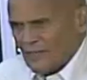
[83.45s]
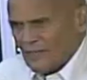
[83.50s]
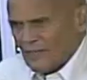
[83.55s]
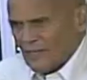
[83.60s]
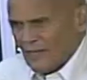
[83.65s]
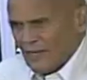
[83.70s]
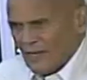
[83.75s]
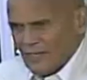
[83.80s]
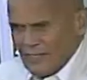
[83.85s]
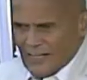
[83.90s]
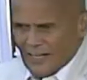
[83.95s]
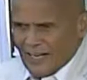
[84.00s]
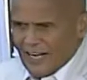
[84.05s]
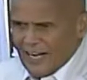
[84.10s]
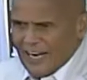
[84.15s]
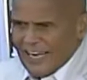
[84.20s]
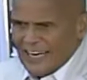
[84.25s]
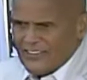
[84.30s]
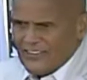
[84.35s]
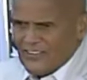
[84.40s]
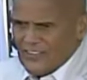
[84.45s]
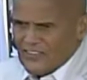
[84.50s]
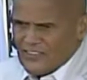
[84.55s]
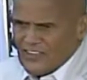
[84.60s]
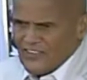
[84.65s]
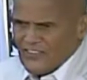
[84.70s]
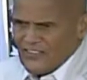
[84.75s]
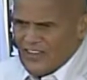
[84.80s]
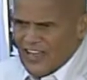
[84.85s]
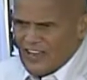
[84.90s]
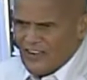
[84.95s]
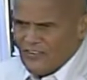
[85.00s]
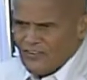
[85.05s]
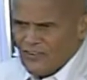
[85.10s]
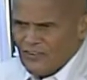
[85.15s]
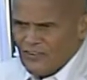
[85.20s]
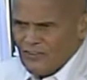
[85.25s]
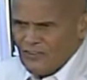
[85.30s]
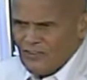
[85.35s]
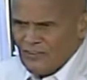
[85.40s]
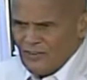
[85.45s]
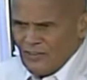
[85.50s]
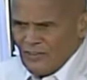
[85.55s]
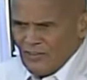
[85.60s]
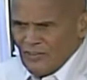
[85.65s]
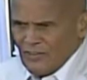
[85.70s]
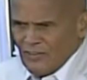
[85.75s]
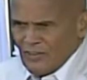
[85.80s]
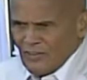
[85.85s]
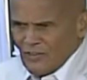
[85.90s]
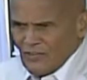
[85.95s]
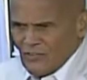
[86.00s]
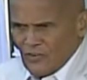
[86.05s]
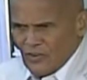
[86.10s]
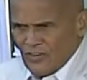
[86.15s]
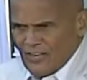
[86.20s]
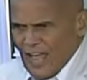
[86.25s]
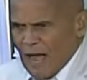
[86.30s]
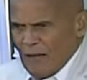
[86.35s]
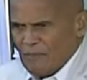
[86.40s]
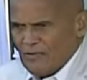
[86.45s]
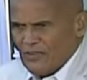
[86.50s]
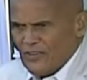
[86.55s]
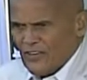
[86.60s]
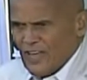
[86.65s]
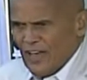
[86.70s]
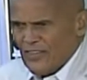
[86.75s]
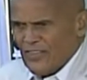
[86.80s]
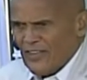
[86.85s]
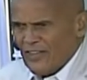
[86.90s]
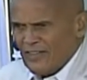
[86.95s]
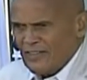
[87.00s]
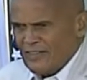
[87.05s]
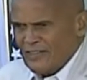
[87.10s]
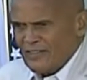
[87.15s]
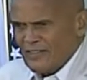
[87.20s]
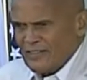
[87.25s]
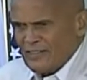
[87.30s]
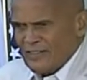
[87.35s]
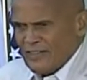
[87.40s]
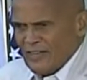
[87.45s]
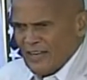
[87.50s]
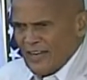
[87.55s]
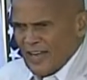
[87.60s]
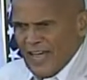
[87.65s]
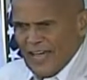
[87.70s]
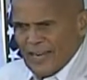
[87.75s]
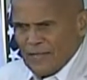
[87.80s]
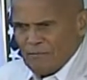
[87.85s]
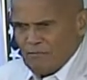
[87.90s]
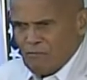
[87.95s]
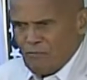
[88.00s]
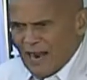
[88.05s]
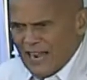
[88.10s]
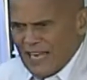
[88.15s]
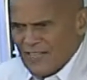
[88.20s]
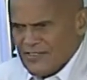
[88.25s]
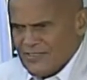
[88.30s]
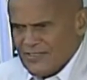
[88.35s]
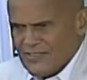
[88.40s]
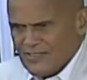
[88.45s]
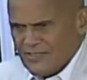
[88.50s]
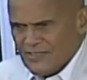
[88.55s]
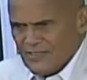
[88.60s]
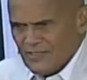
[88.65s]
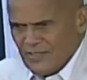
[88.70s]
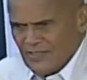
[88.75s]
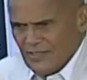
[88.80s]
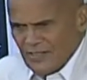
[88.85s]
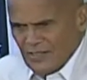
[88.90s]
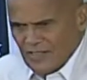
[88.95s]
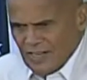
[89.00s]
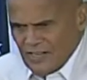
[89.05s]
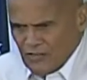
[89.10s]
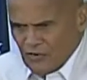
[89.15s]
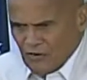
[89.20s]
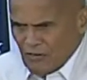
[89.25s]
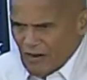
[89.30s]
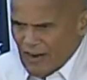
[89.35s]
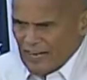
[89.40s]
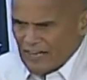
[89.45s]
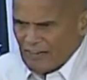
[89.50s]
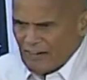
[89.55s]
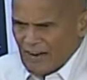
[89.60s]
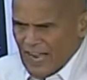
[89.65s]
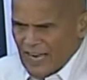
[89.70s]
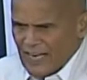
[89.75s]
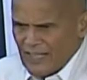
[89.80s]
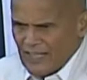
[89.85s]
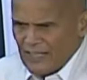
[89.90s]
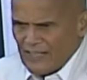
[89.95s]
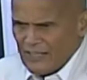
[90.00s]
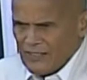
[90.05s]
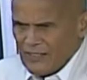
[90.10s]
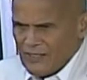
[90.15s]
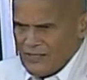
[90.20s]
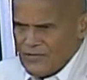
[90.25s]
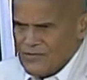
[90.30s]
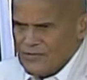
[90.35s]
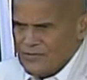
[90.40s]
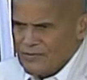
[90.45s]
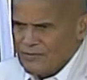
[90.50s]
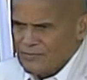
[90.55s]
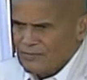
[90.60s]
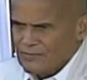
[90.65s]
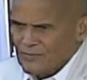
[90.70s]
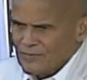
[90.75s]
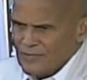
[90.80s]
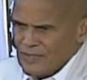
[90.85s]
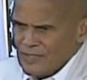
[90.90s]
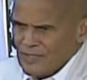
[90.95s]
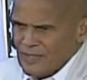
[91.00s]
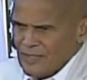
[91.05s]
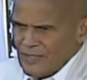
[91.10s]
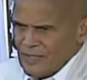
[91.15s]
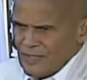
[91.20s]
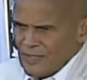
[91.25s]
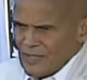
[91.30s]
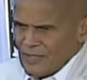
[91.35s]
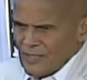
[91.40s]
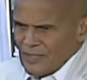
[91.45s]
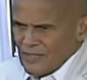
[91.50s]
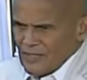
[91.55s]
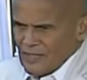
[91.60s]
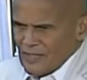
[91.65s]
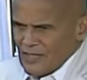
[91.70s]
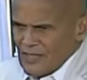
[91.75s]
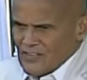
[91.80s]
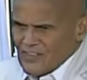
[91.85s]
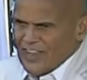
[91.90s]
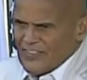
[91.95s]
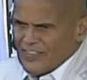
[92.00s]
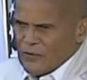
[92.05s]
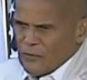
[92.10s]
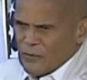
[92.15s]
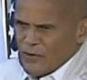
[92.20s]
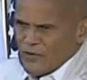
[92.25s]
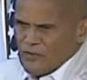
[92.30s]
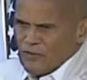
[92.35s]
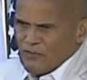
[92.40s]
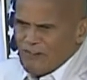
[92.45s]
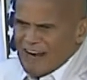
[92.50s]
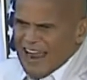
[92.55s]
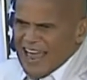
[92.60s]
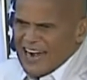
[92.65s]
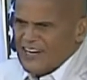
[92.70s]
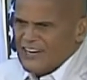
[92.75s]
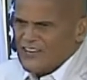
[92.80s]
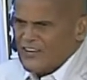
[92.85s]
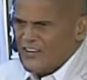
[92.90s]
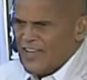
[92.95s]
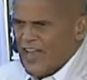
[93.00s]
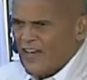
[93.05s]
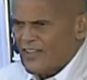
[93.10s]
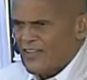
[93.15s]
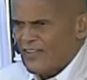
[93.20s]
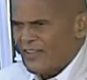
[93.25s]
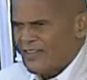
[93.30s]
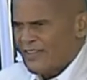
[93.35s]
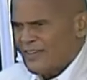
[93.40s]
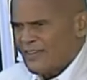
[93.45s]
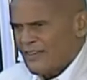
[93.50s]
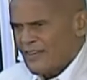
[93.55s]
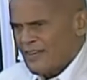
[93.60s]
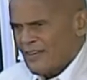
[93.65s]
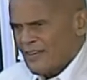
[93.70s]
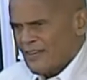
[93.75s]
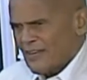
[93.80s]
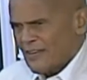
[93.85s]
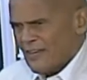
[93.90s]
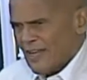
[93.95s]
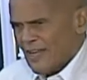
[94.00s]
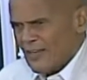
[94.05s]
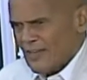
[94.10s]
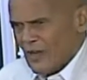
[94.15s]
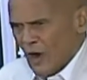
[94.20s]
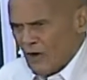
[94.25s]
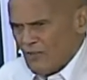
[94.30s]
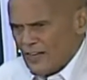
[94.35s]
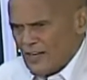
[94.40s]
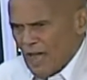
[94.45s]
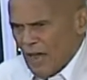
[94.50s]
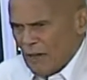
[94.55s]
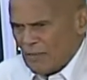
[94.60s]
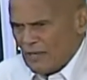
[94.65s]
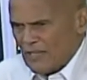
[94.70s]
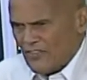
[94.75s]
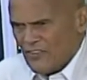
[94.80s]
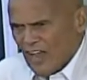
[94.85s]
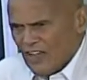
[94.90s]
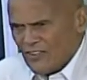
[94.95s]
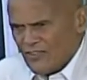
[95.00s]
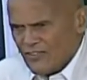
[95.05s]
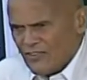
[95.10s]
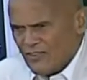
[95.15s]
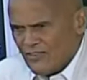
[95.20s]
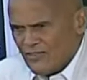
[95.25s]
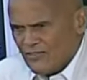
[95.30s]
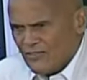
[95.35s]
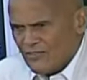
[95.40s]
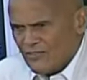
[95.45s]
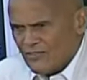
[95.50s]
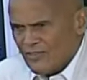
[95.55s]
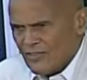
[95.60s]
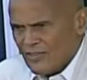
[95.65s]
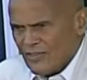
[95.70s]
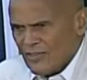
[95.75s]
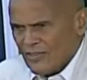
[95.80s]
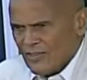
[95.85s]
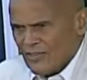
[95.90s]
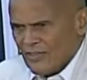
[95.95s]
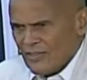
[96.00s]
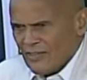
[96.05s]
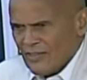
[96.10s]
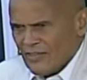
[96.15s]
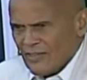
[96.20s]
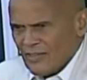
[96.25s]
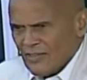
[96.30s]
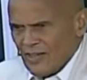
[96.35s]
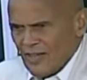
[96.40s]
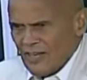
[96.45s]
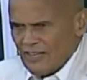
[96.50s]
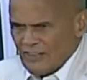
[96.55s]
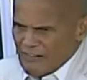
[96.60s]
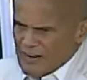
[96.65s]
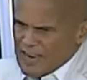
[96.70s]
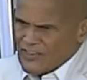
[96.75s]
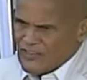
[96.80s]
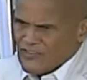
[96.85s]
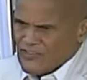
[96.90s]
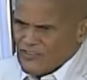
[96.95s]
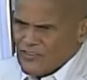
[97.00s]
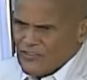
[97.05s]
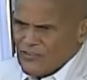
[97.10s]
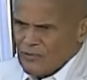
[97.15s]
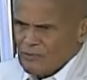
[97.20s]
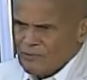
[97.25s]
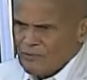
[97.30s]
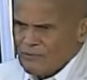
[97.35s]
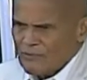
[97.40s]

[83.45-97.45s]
and declared that this nation should come together and embrace its greater ideals. He said that we should rally together and overcome injustice and racism,